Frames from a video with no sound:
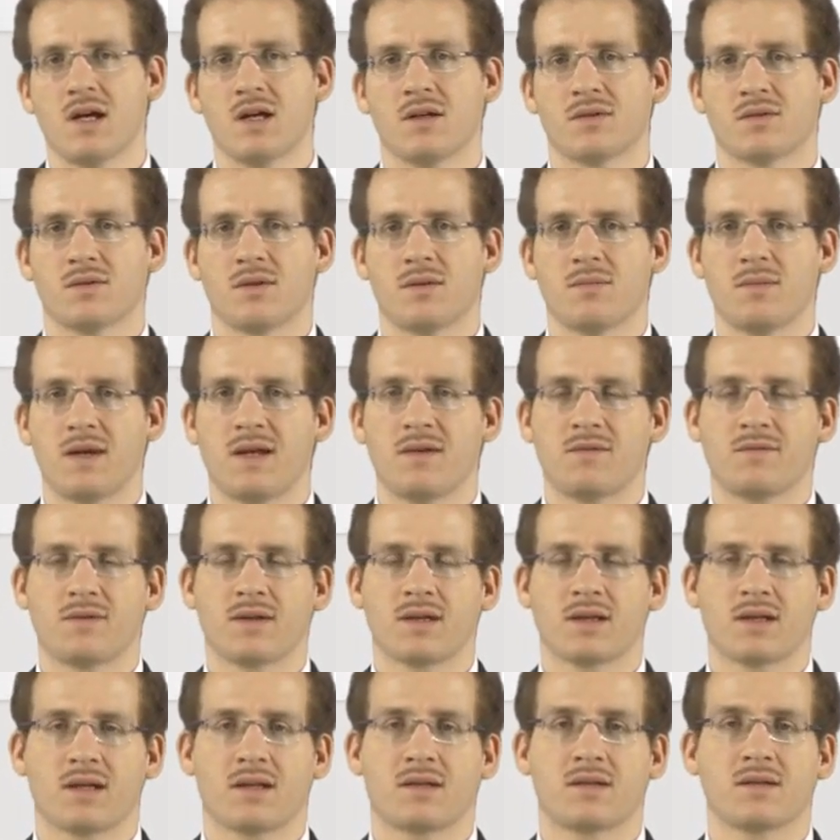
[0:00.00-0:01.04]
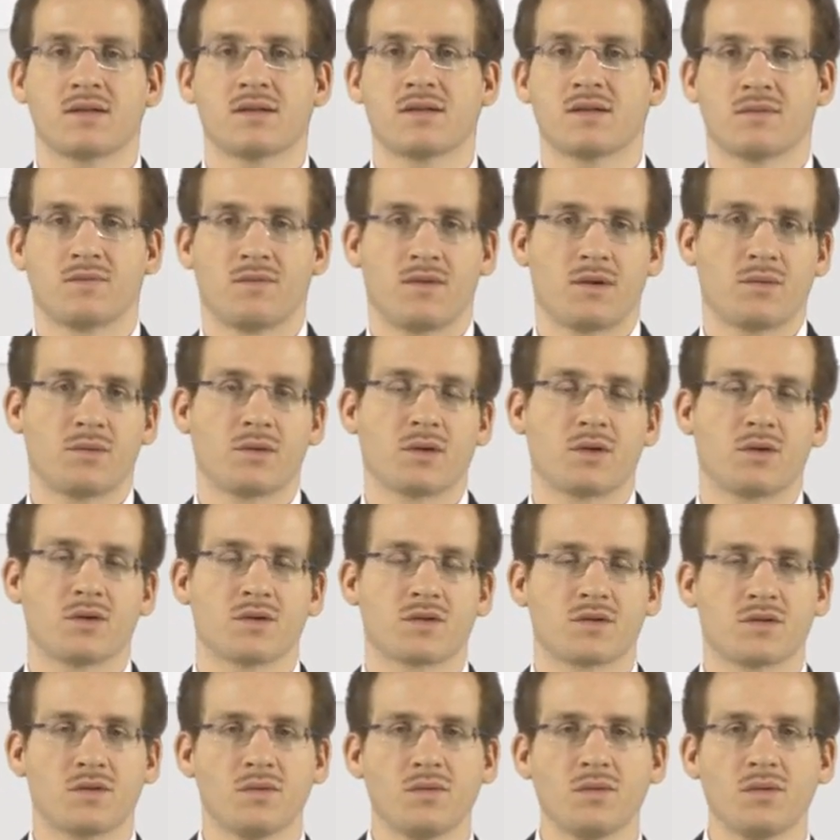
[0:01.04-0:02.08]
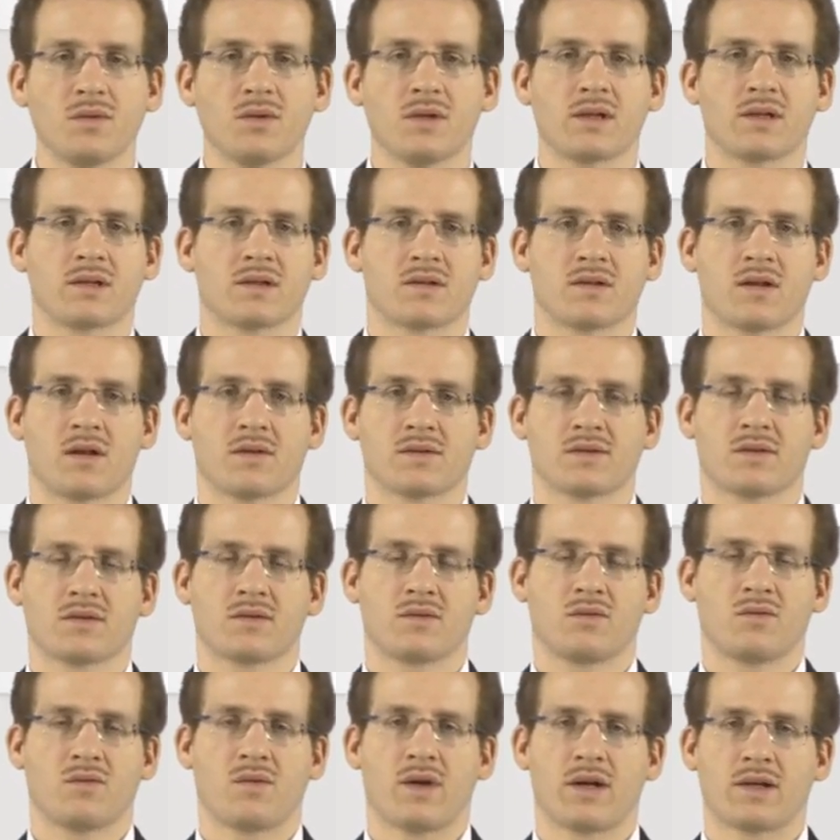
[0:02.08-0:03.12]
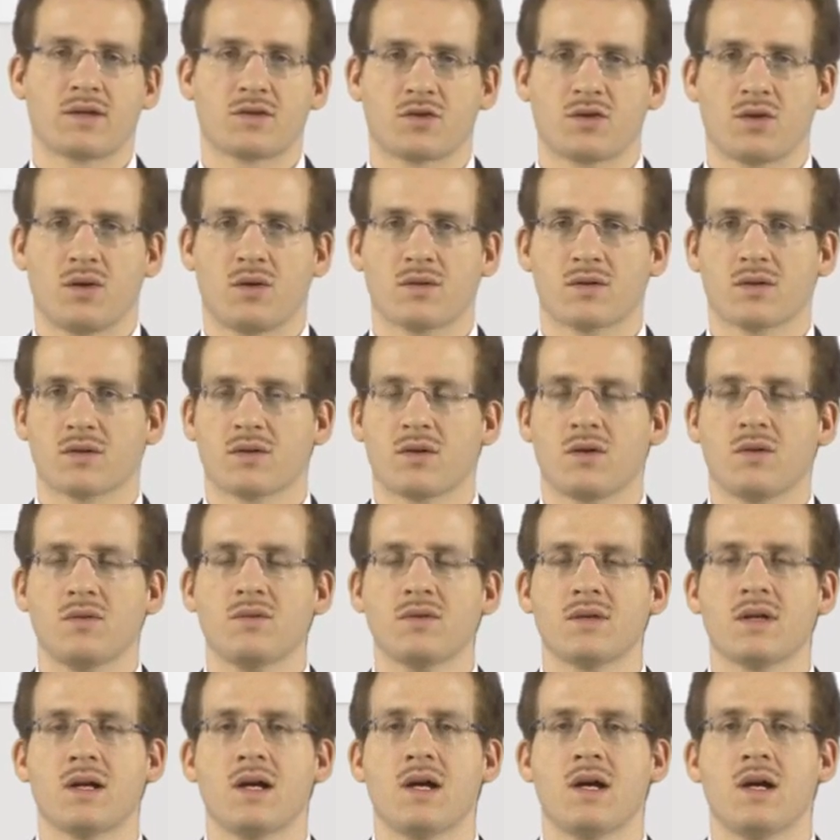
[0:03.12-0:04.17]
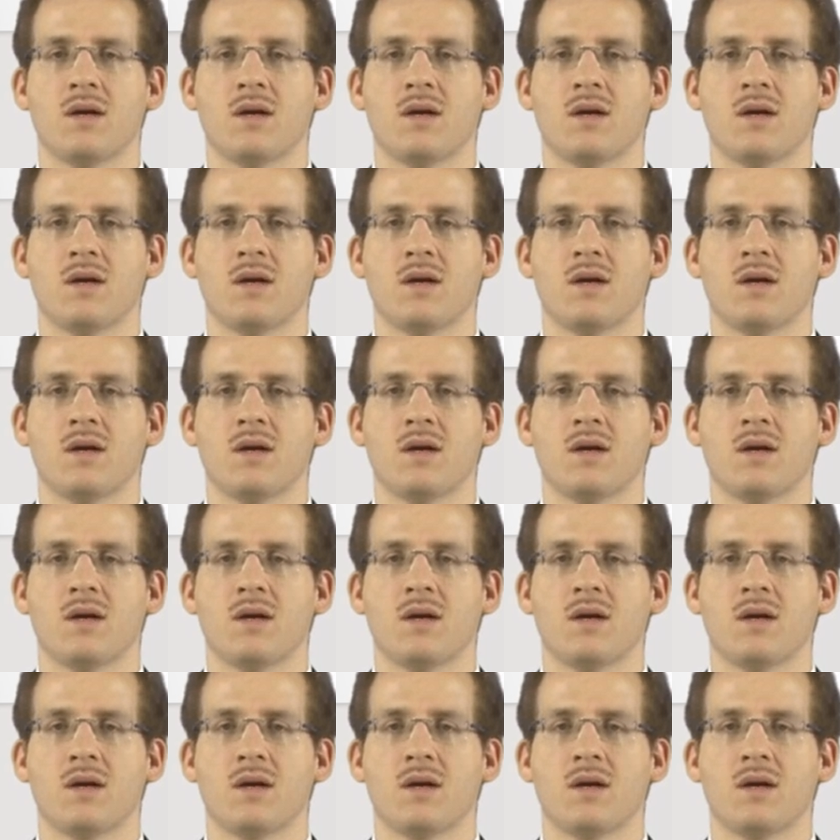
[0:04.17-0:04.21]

So you may think that this is a very good tool and it allows you to write shorter code,